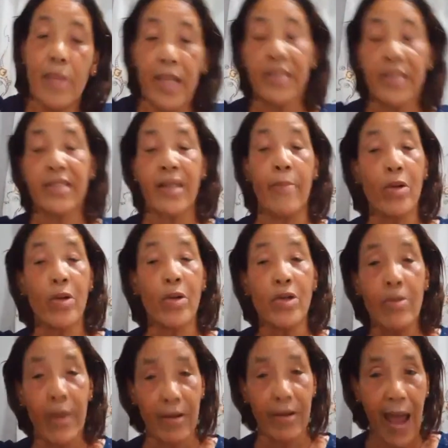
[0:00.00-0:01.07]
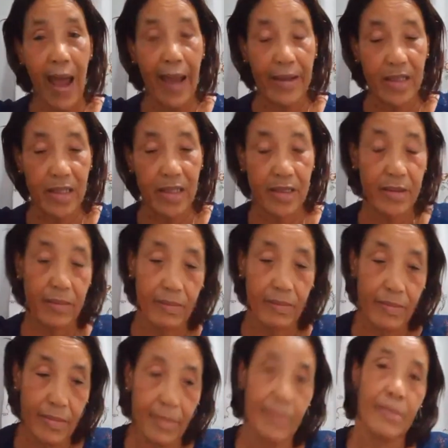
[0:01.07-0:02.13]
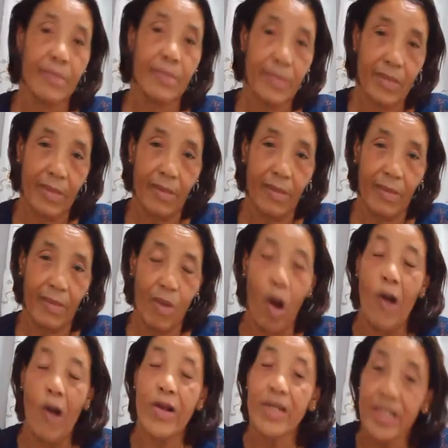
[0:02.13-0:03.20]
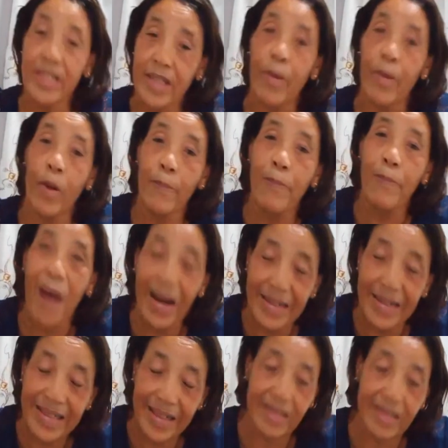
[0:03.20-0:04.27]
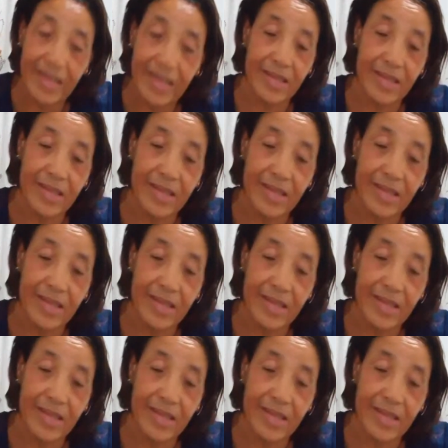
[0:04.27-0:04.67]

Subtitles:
Is it about human rights or is it about politics?